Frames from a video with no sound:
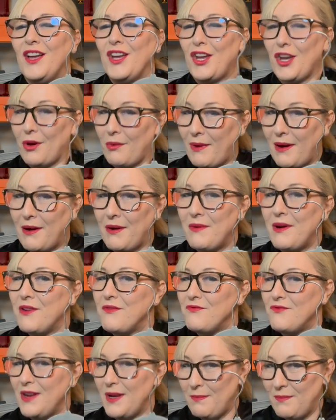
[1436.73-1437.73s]
go out
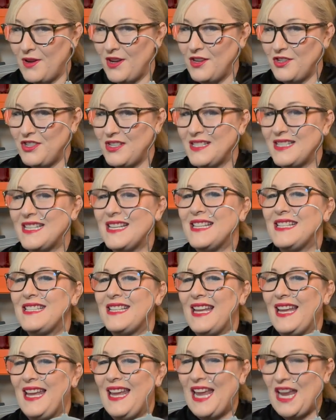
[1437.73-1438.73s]
and repurchase this
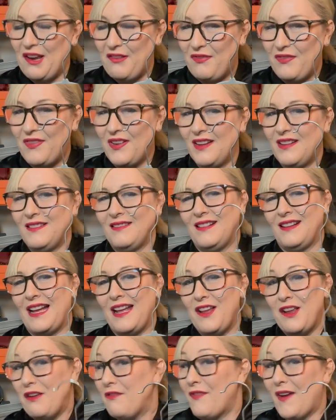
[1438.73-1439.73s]

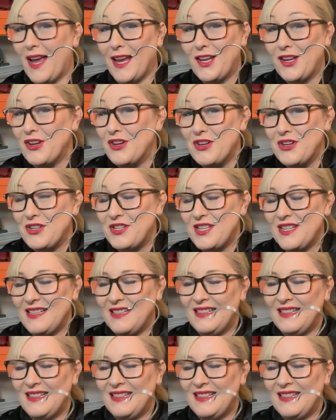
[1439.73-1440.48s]
if I could.